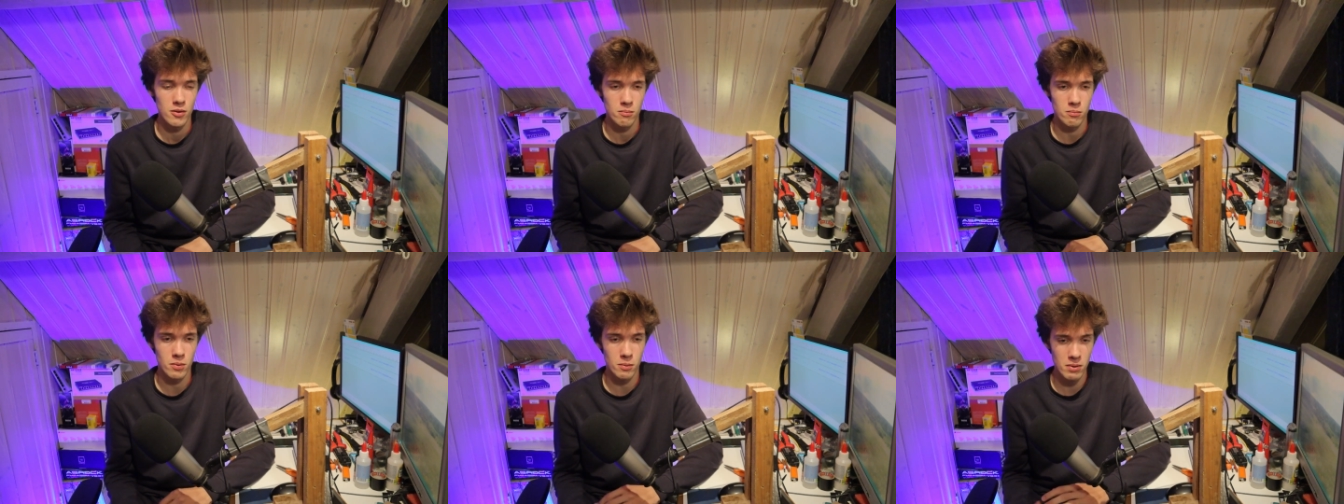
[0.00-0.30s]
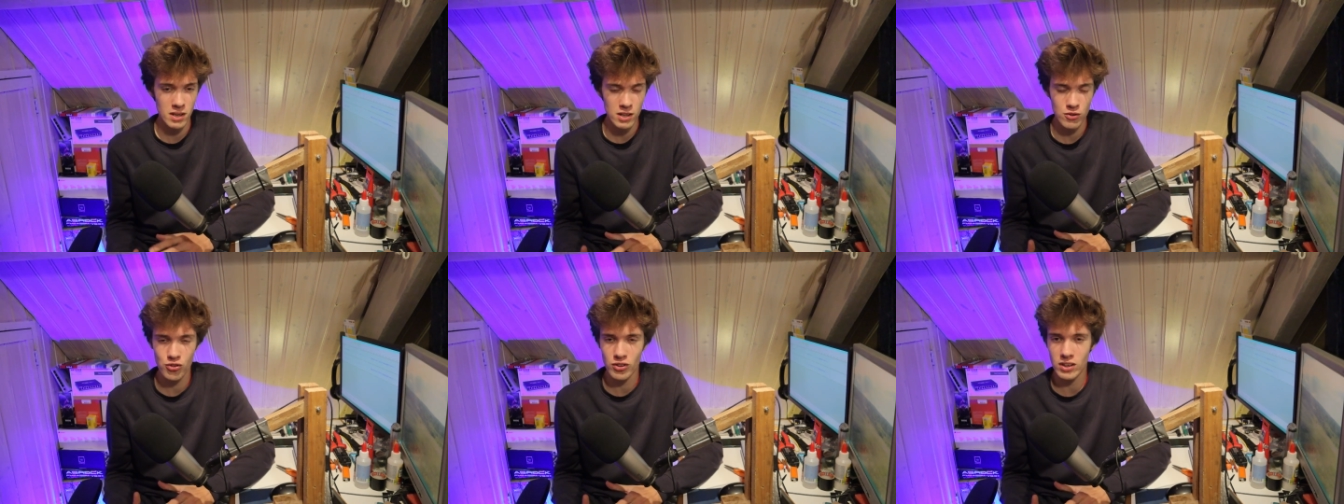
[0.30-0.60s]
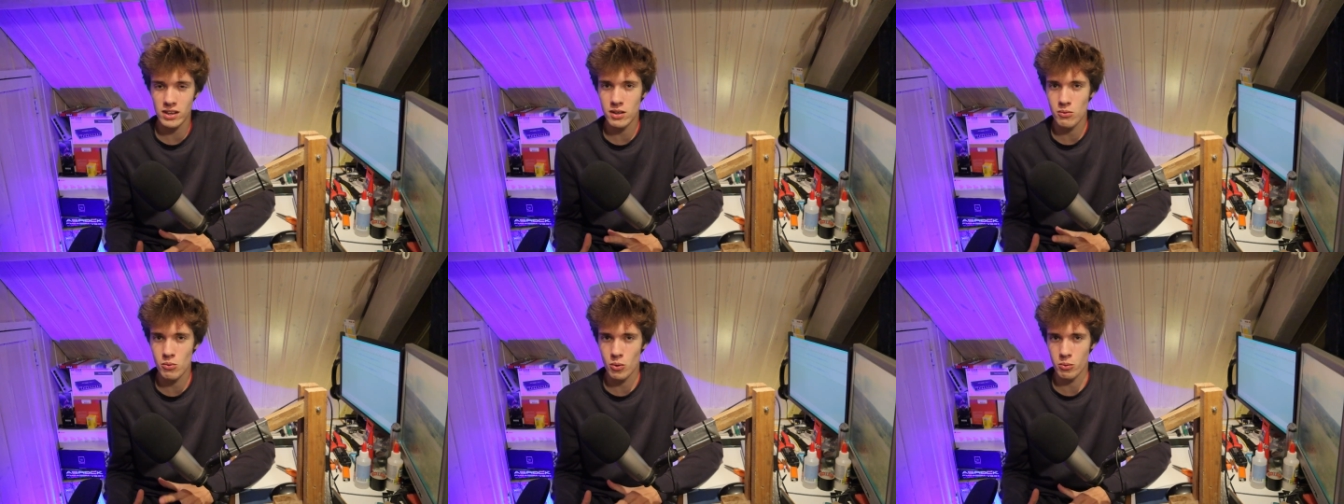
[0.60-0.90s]
But
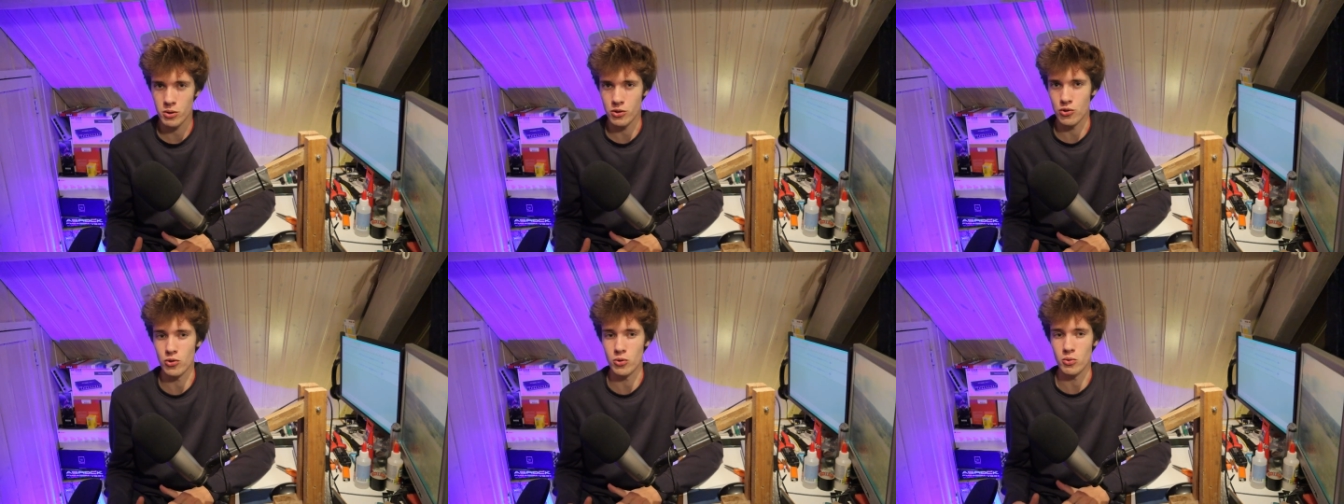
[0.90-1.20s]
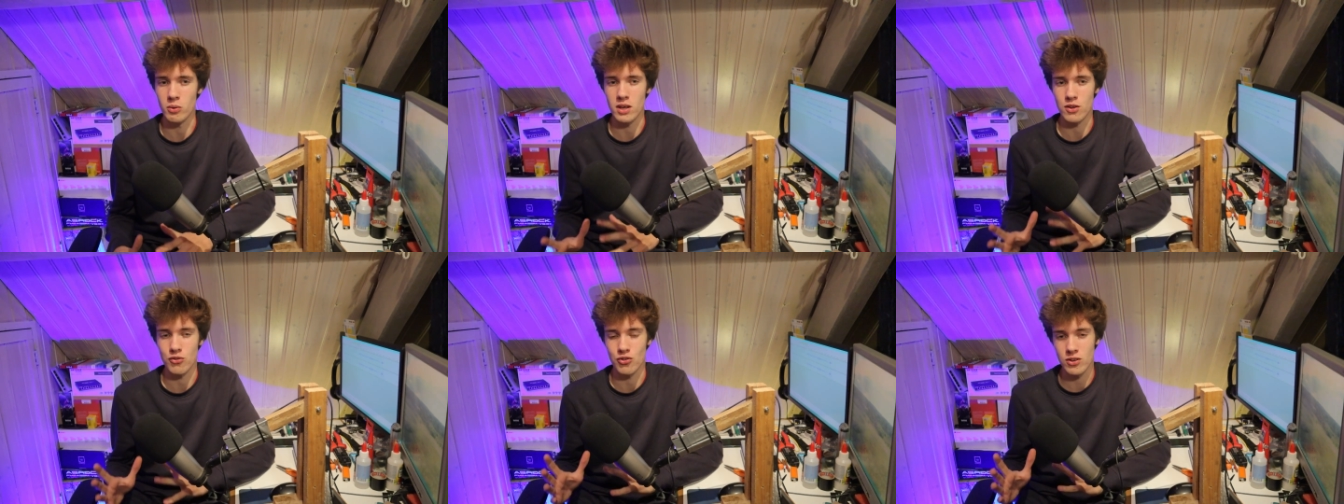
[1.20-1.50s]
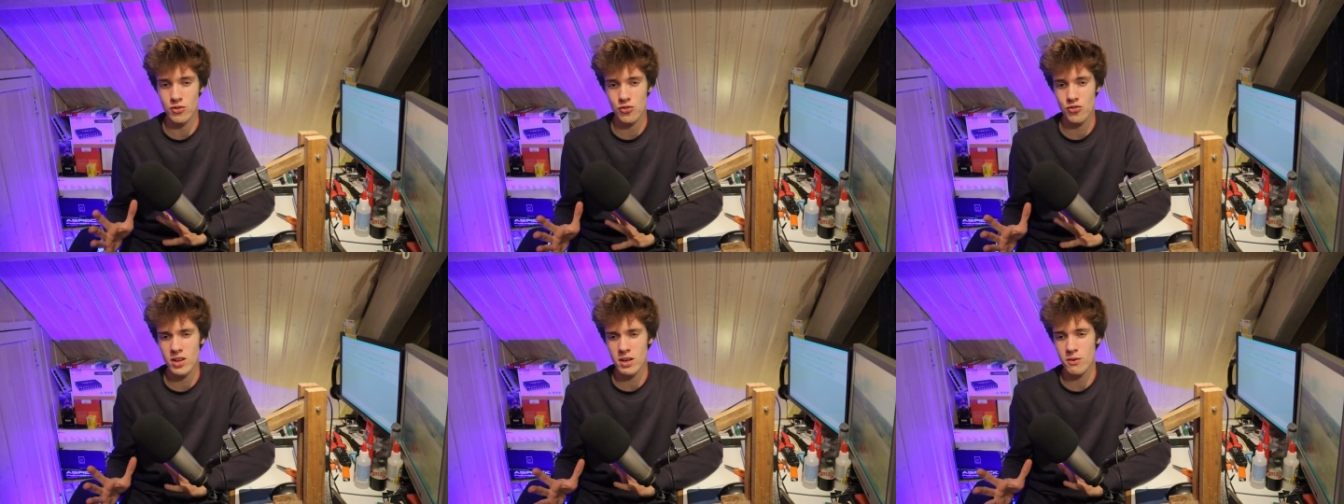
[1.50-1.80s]
basically what we do is
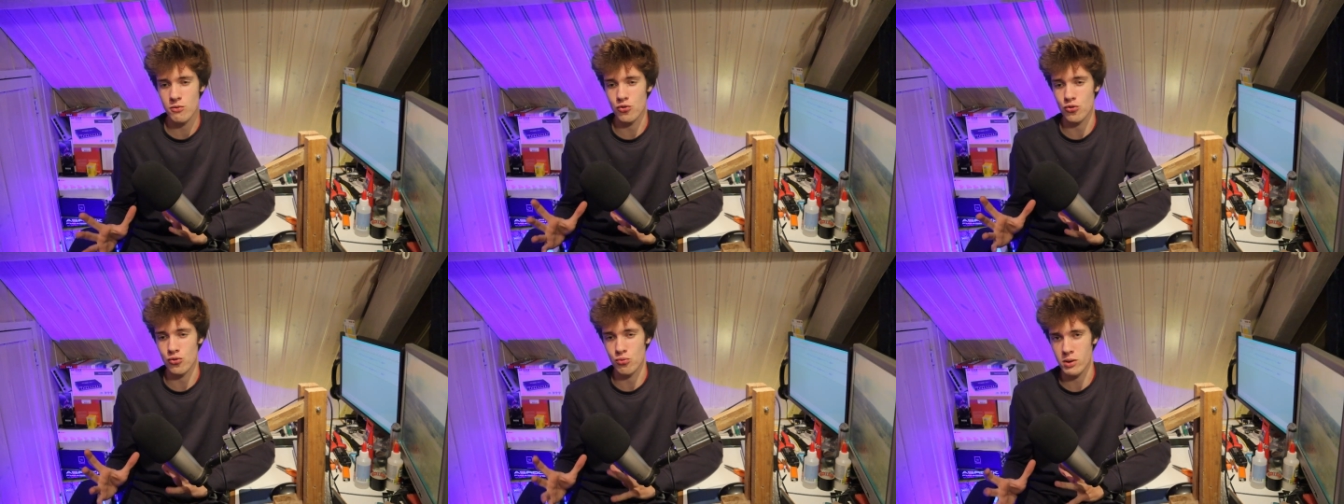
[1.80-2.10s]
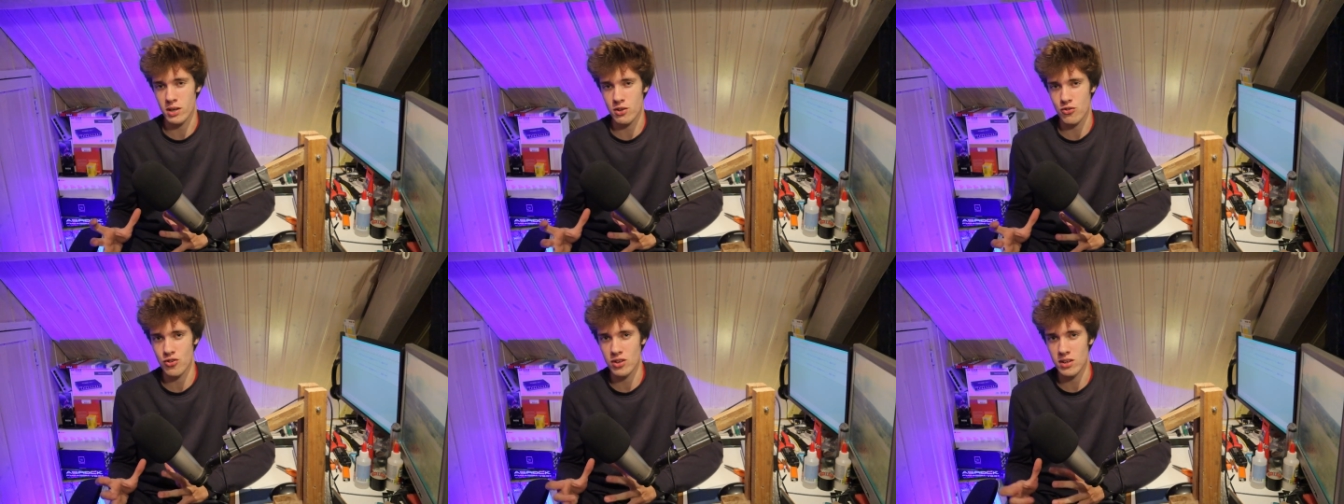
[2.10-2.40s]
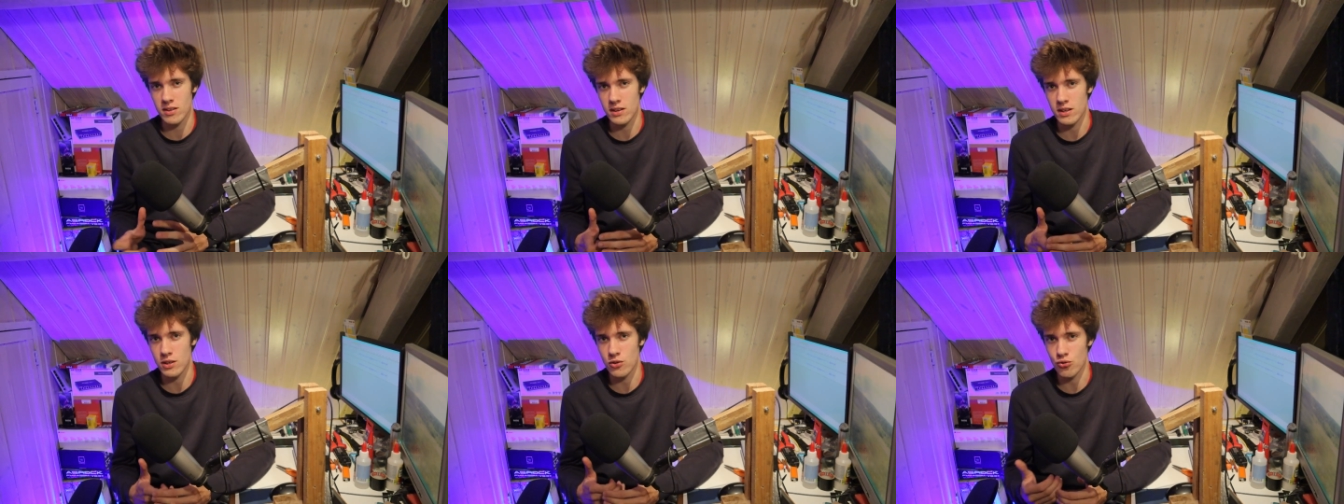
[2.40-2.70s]
instead of
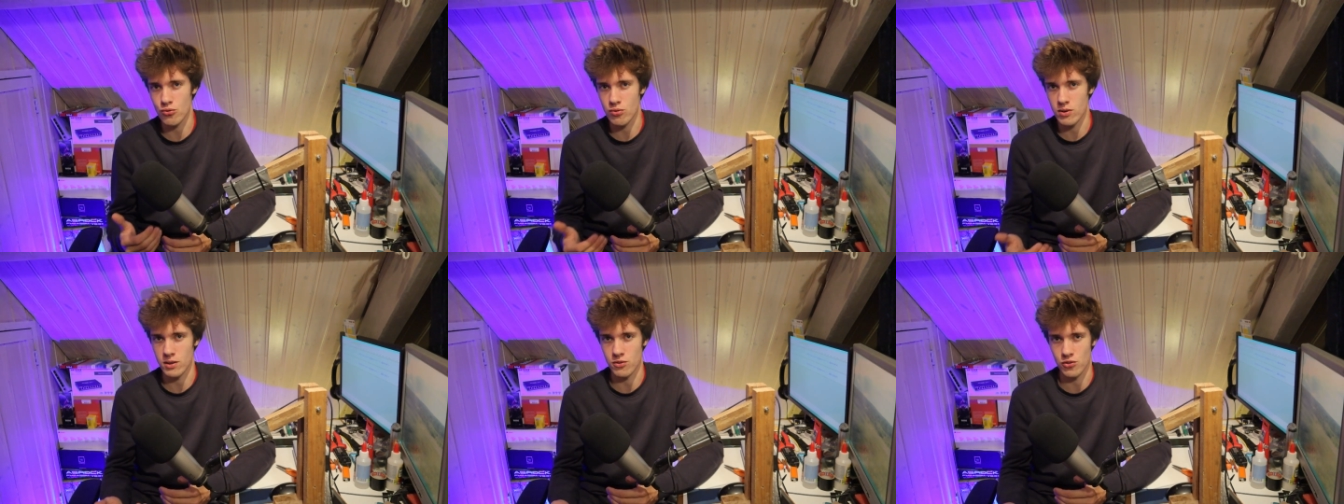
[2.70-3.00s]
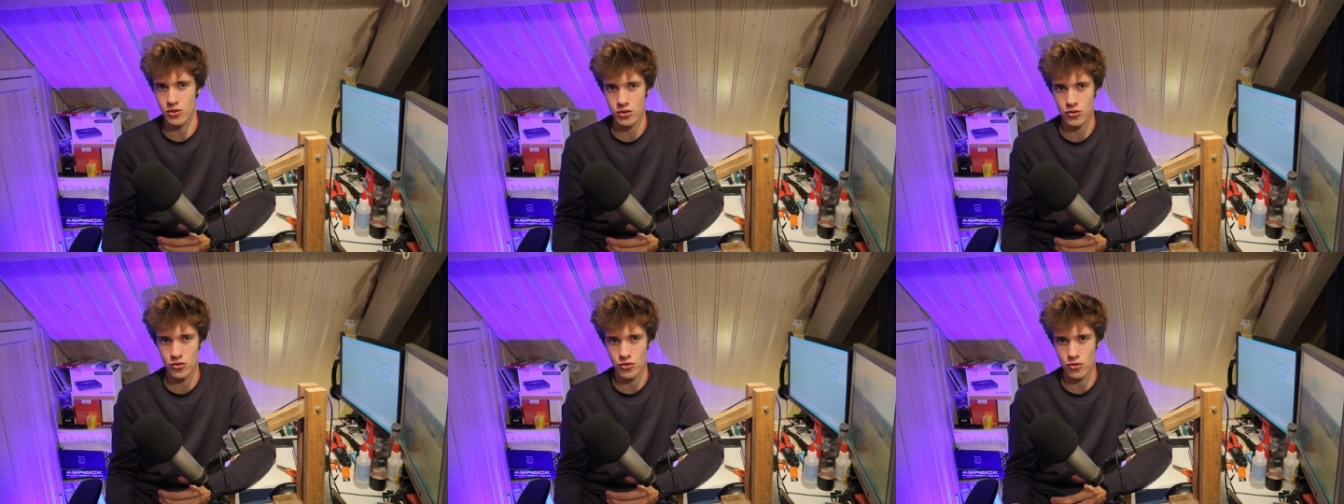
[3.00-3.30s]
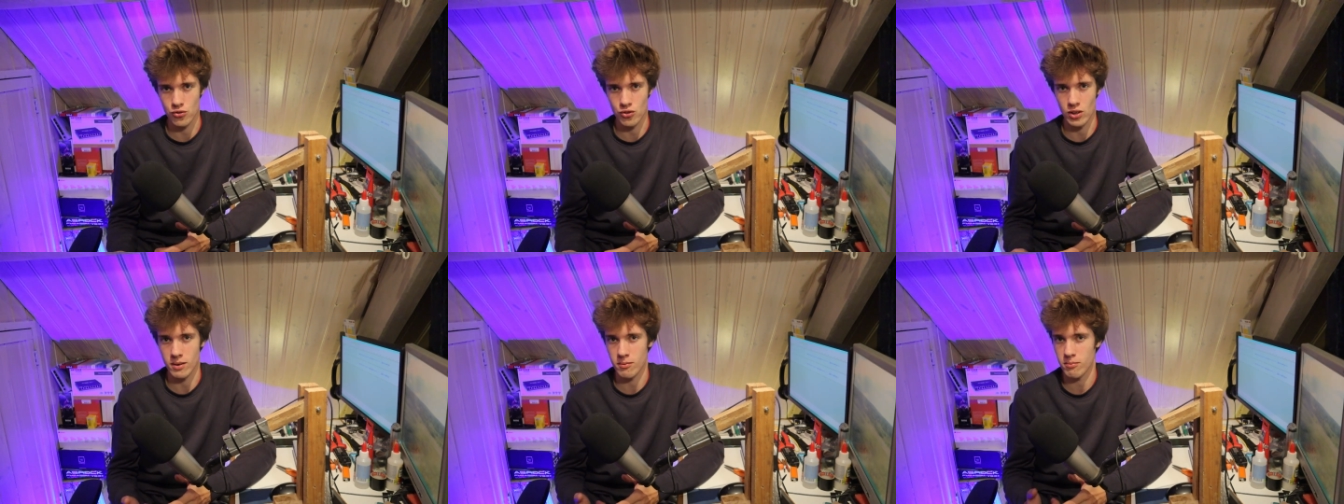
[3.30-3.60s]
switching these
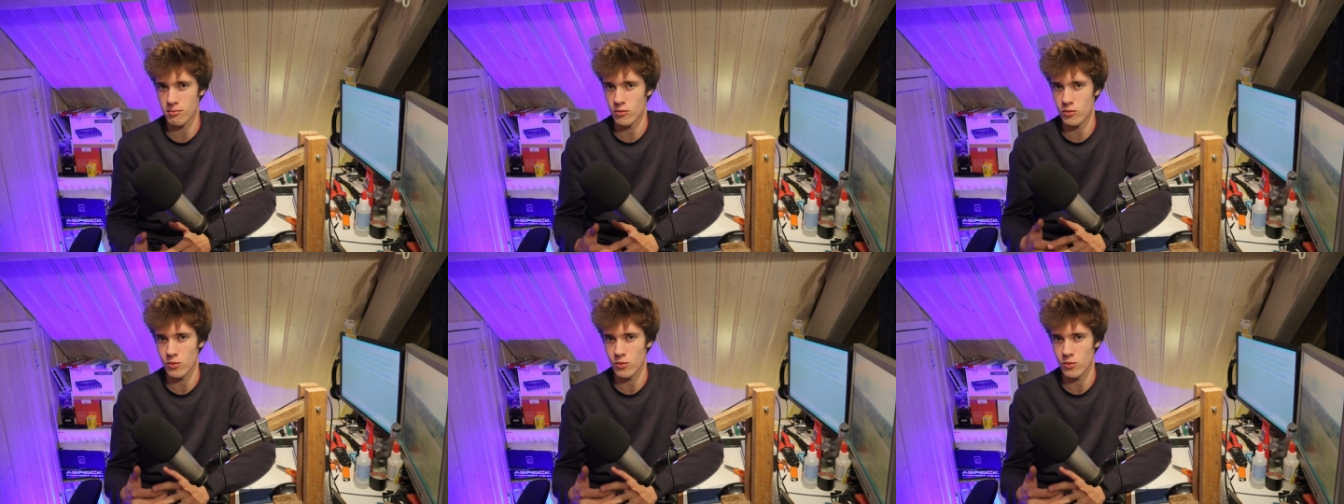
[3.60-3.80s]
transistors at